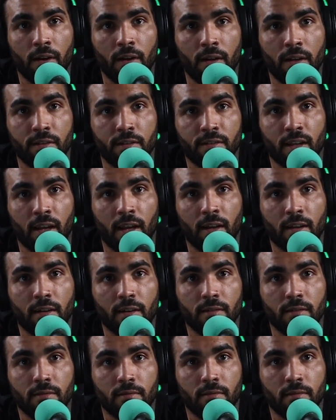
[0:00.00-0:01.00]
And he's like,
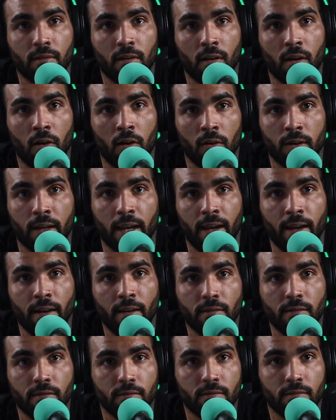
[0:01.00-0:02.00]
okay,
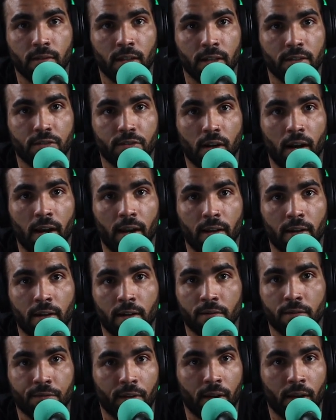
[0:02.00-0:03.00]
let's try it. And I
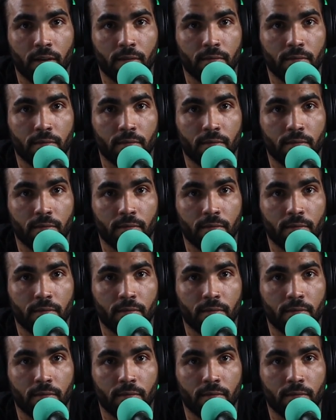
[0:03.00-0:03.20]
was like,